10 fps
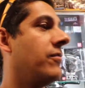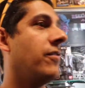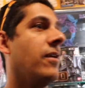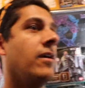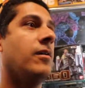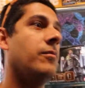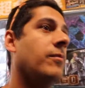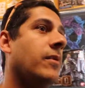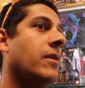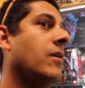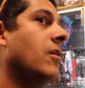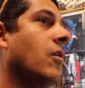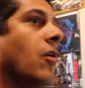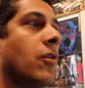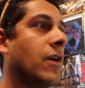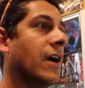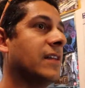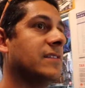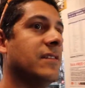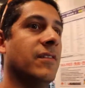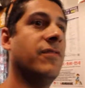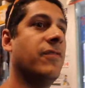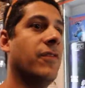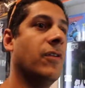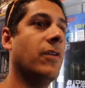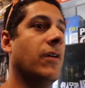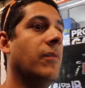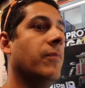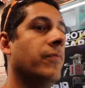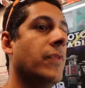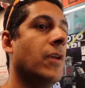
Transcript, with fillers: from all kinds of um,